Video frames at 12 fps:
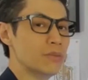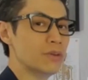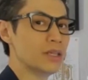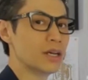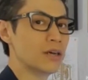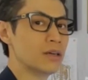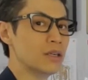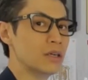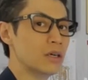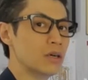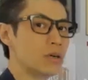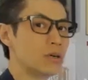I breathe out,
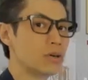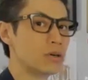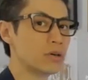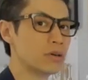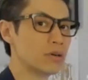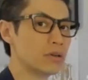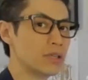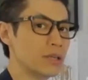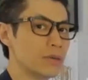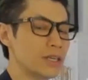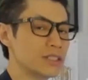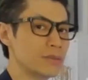
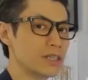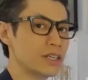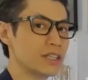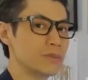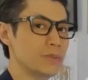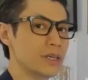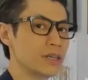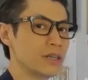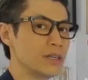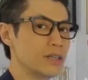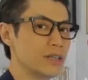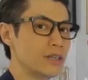then my stomach gets
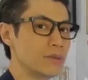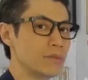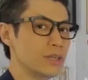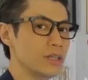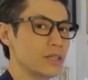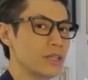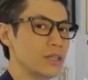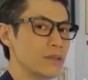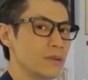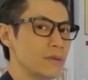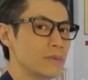bigger. Breathe in,